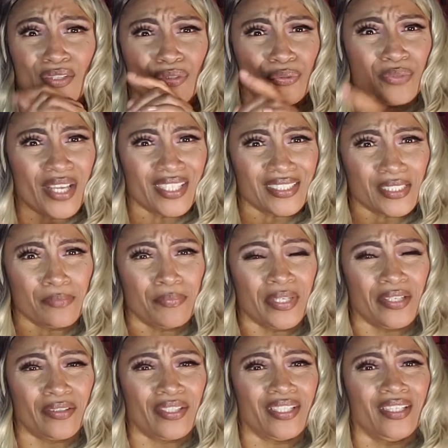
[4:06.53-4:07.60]
Through Essie
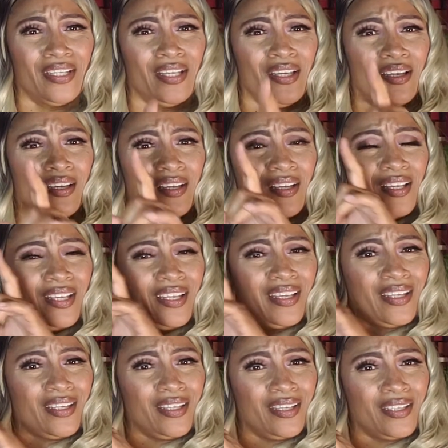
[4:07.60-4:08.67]
Berry
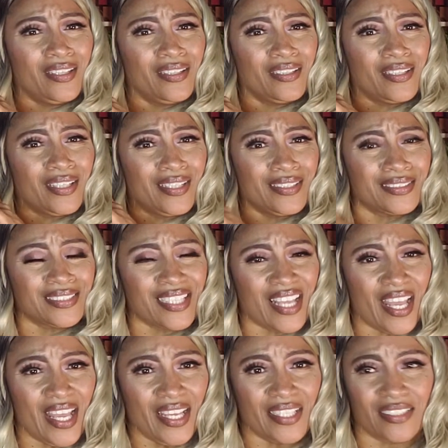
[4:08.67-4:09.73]
and his
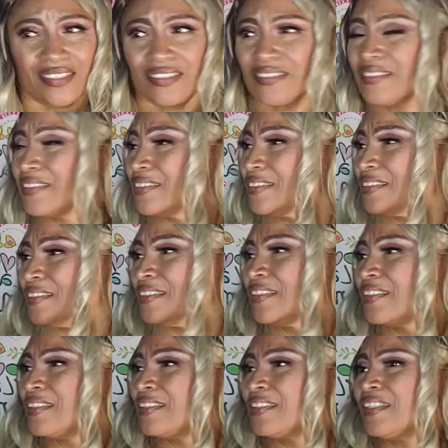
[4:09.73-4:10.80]
ex.
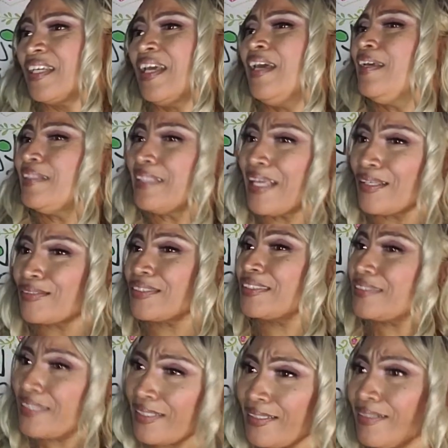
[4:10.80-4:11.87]
Now,
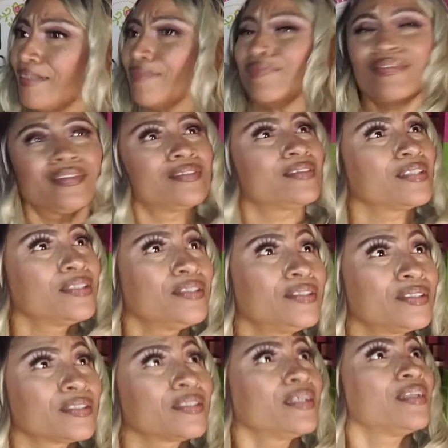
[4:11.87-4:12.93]
Steve then
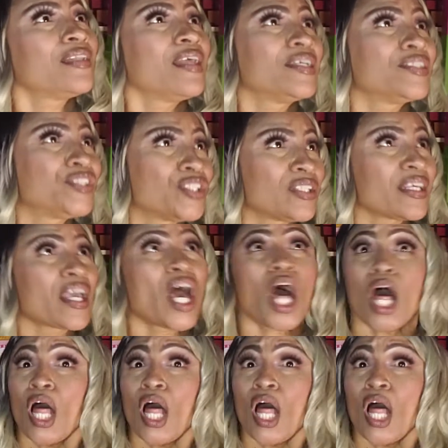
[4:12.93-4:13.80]
took, allegedly,